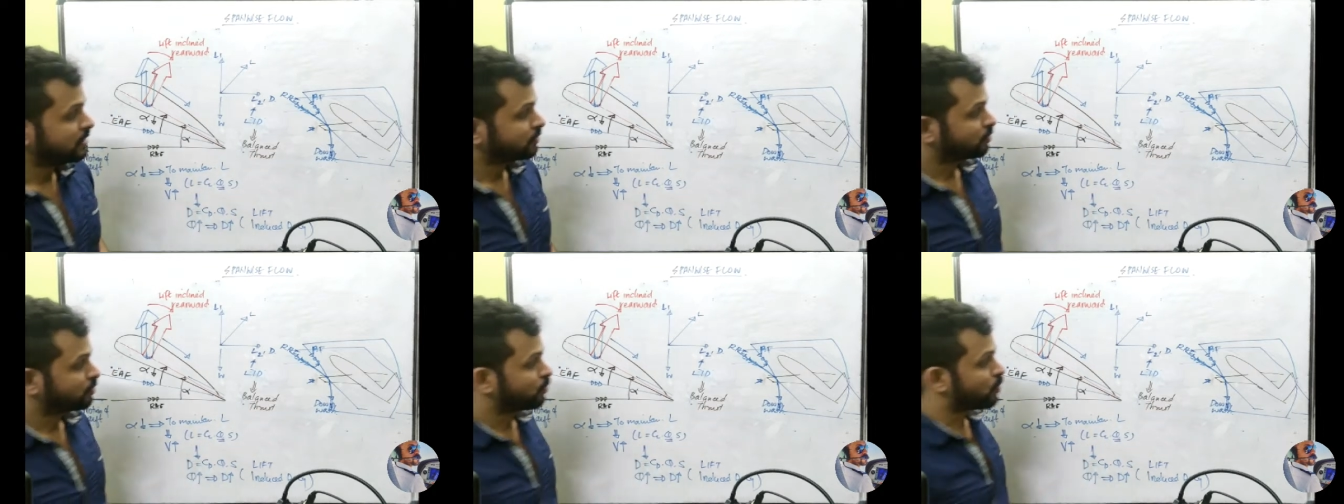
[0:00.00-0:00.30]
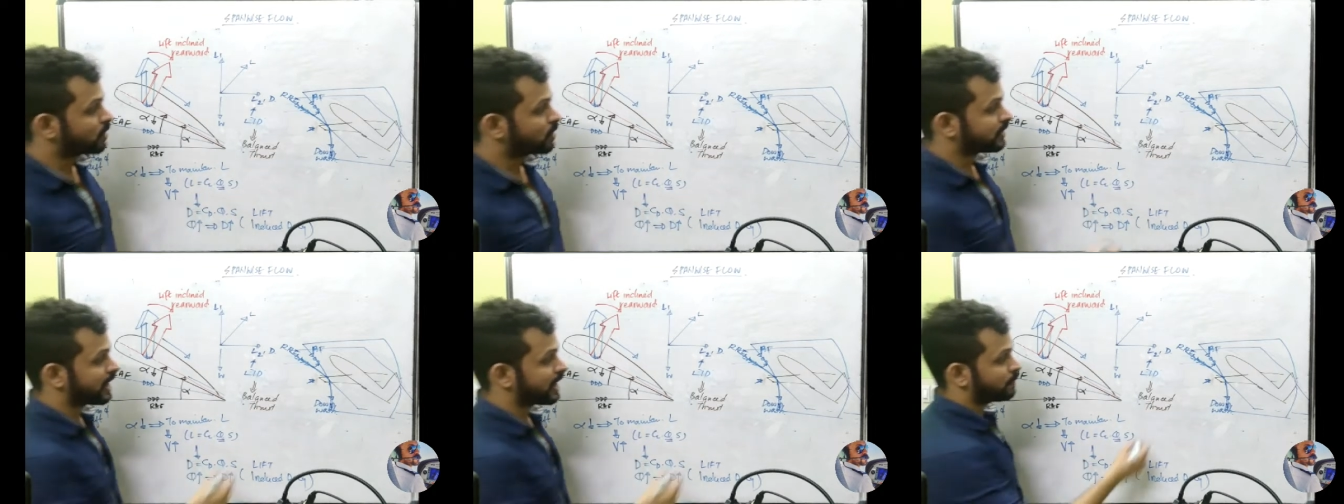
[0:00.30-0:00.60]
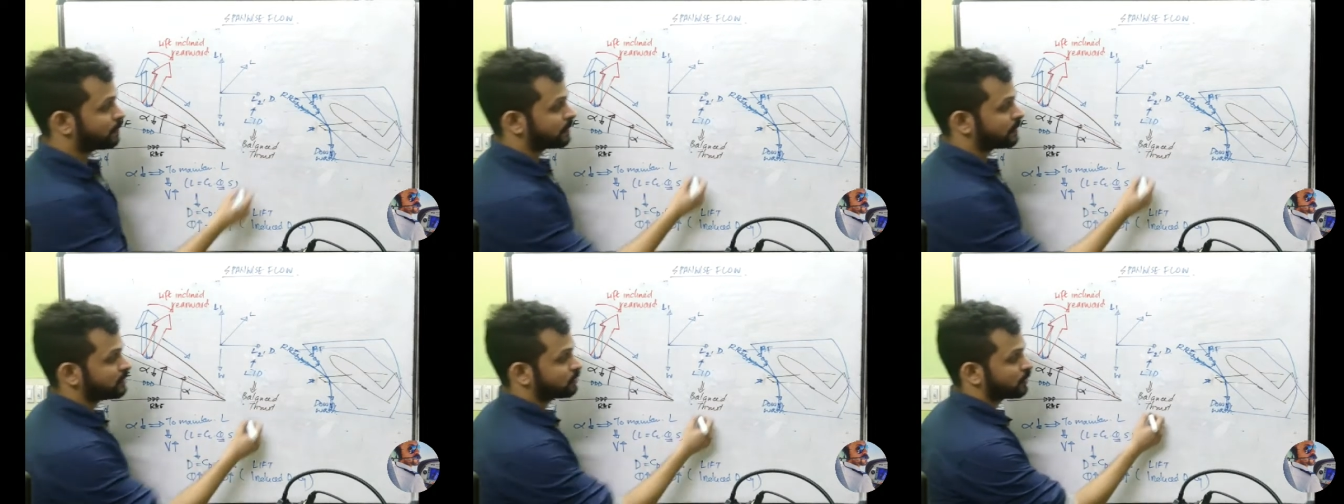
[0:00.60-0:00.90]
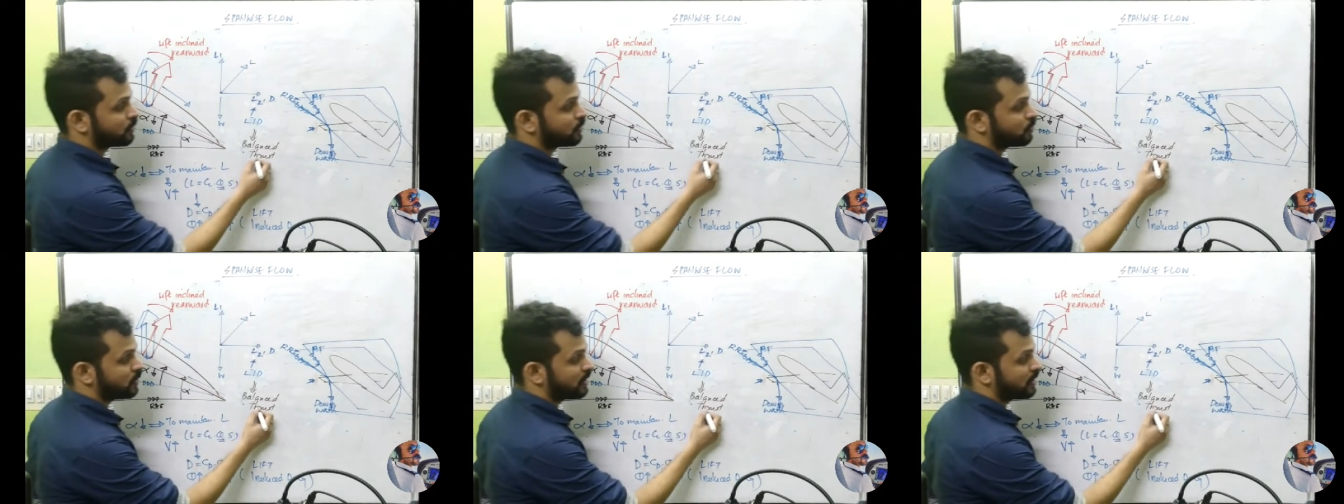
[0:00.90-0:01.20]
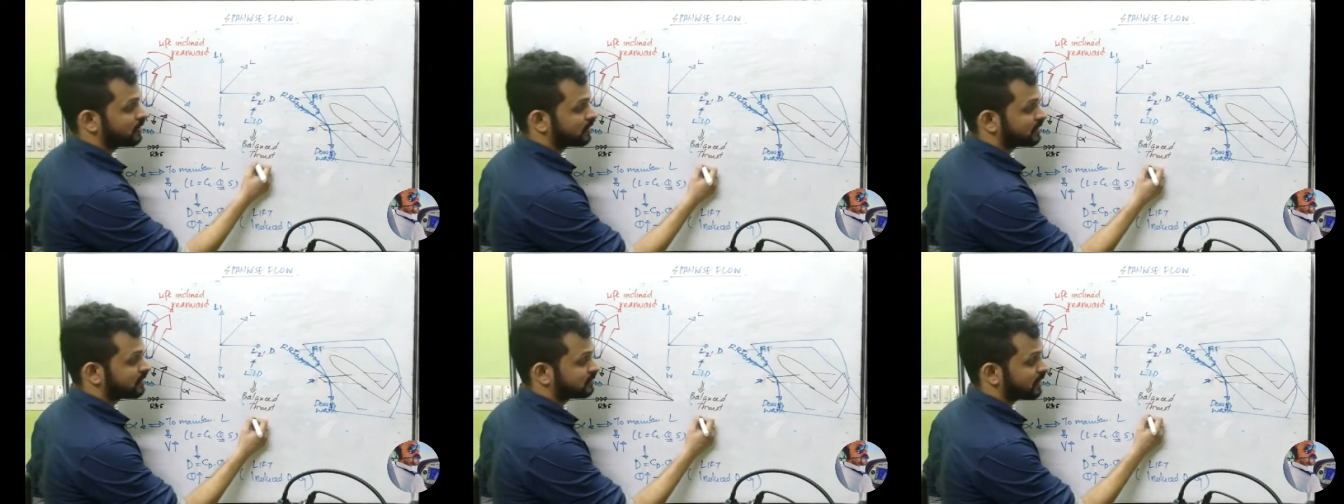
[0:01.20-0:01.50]
So what happens when you
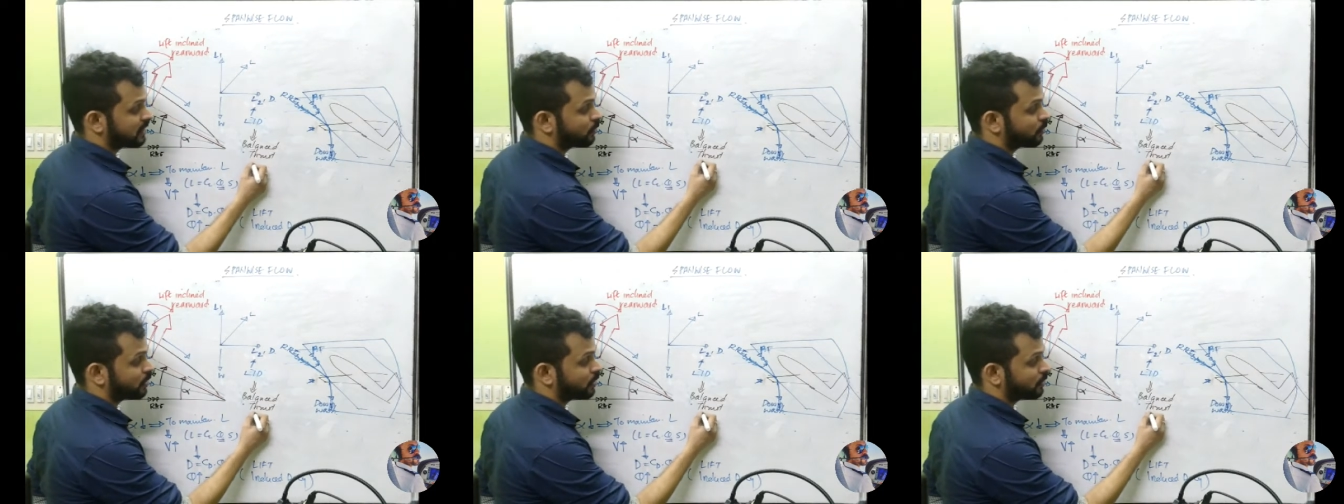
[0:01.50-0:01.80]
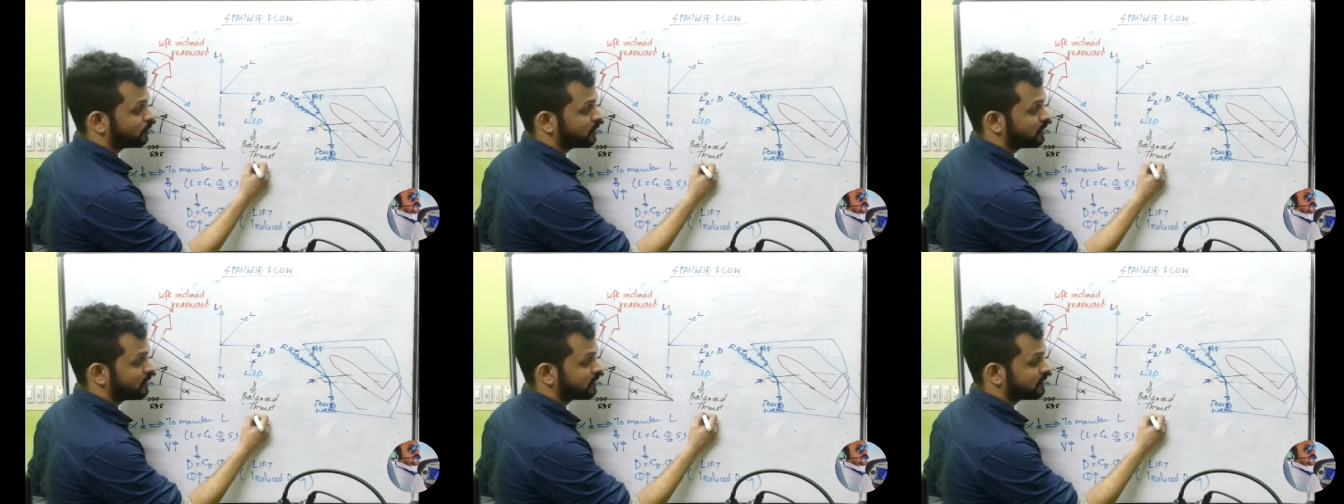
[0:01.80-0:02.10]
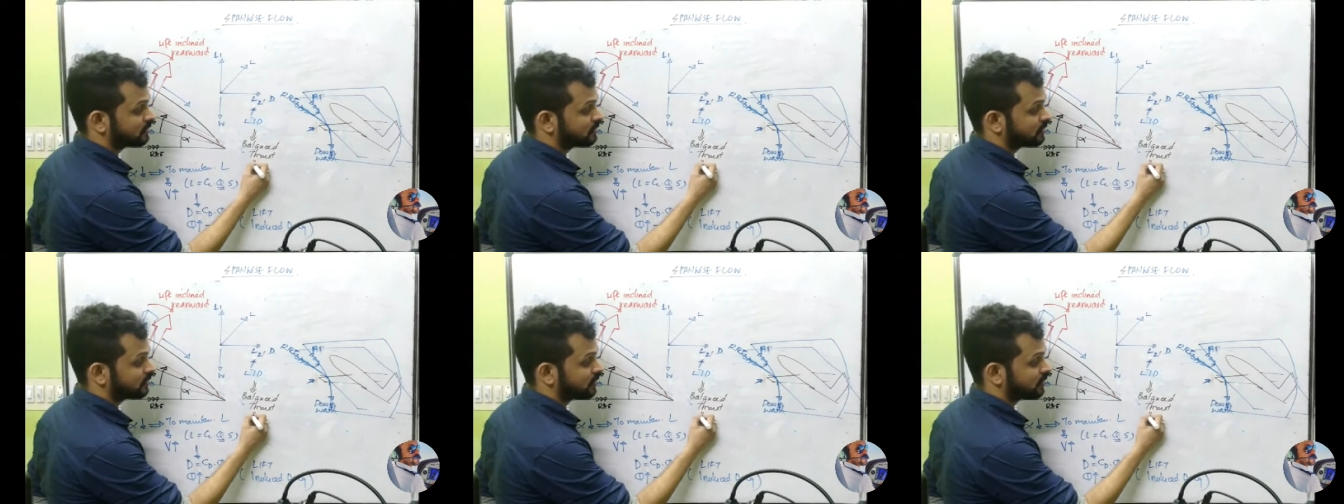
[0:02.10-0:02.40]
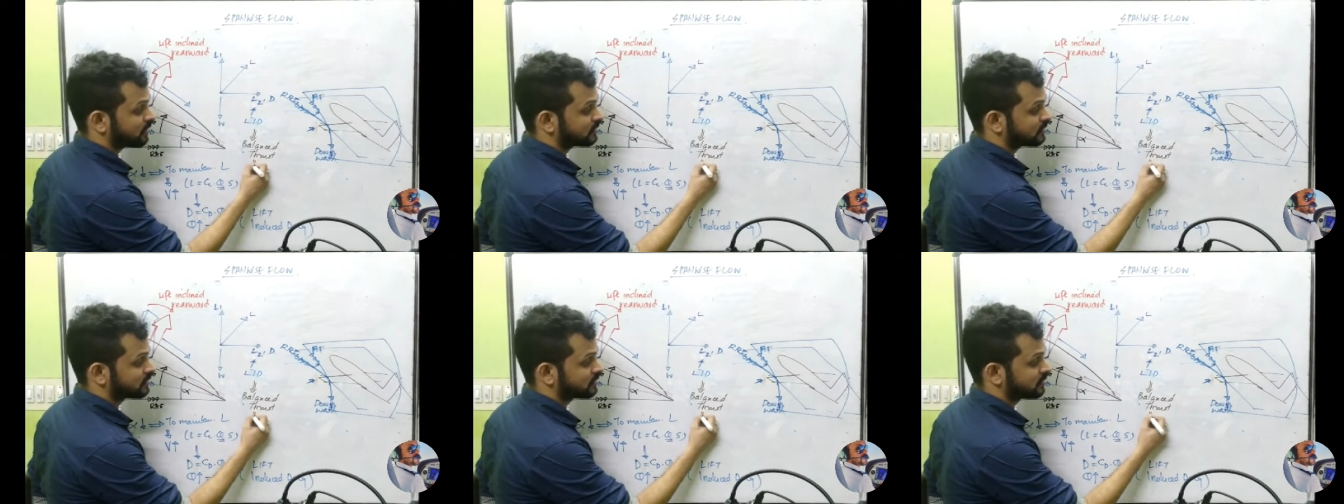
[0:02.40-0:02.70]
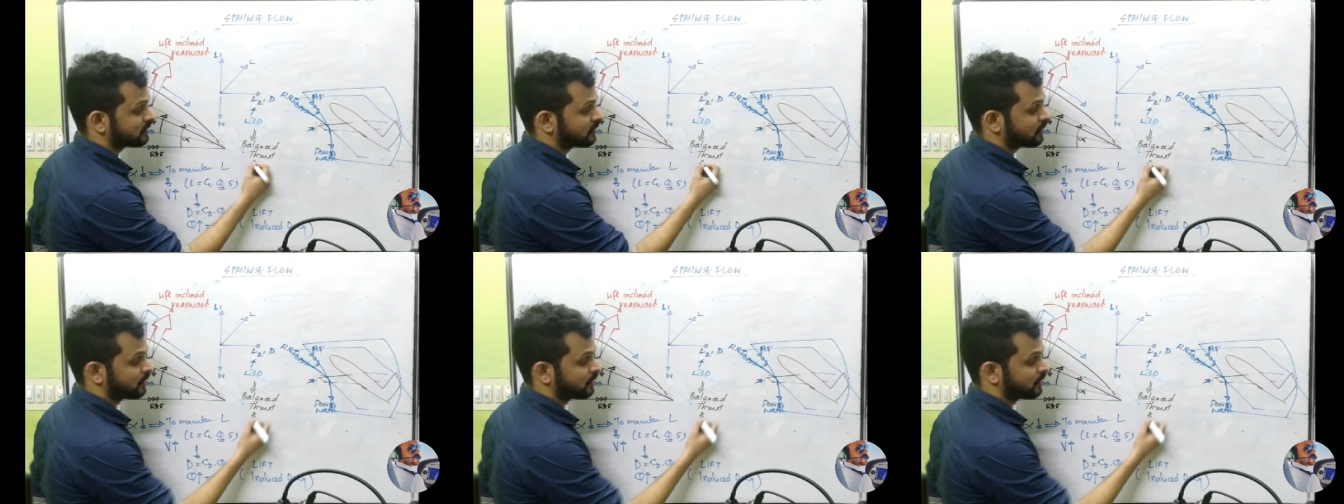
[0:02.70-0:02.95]
increase? How can you increase the thrust?